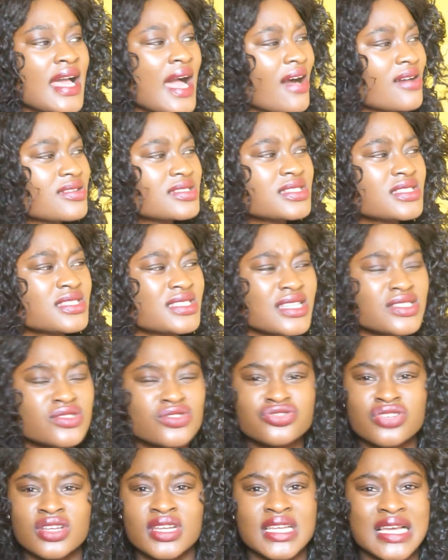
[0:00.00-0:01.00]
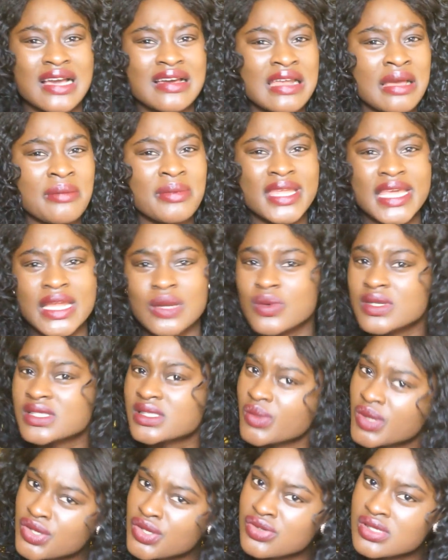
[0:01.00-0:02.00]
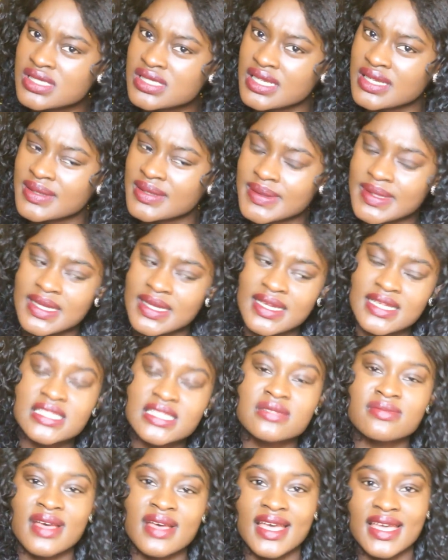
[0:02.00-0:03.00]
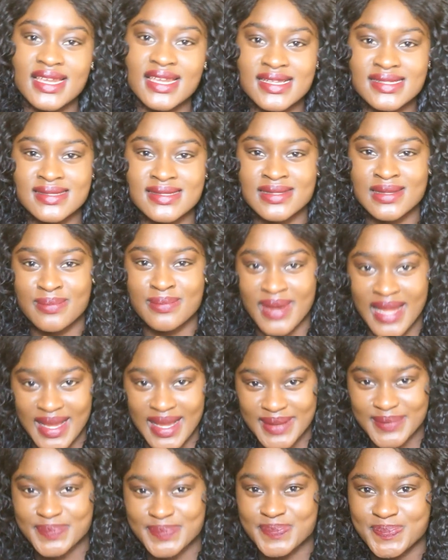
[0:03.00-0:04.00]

I was since that's what I'm trying to count how many N-words they were using to my N's in the black.